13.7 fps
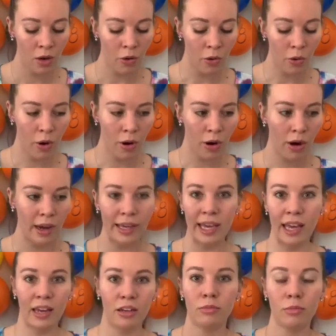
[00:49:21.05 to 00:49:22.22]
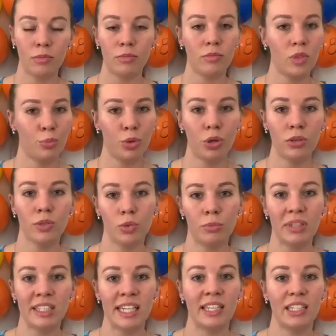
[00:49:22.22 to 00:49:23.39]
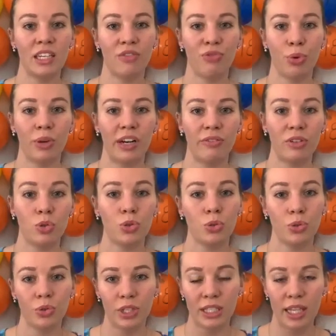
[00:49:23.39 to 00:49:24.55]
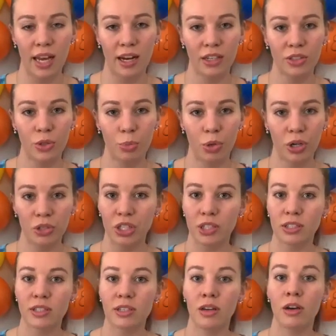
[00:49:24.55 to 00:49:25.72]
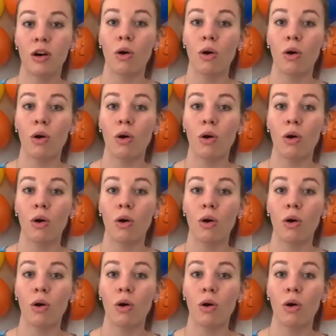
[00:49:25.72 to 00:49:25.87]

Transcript: Or again, the pearls would be sent in for whatever jewelry settings you purchased,